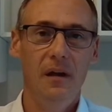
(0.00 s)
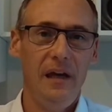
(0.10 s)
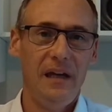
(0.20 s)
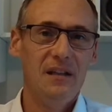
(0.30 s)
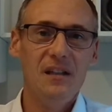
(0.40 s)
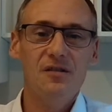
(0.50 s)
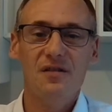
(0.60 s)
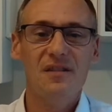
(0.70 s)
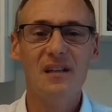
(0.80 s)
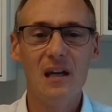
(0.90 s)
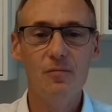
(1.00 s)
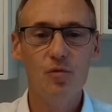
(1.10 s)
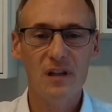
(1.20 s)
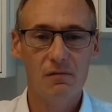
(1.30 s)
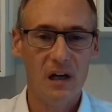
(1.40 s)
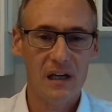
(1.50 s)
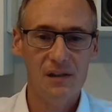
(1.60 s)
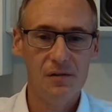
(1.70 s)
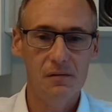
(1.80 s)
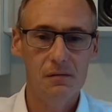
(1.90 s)
And it's the same with what I
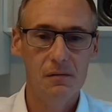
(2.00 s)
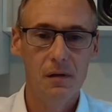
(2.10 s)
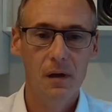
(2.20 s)
do.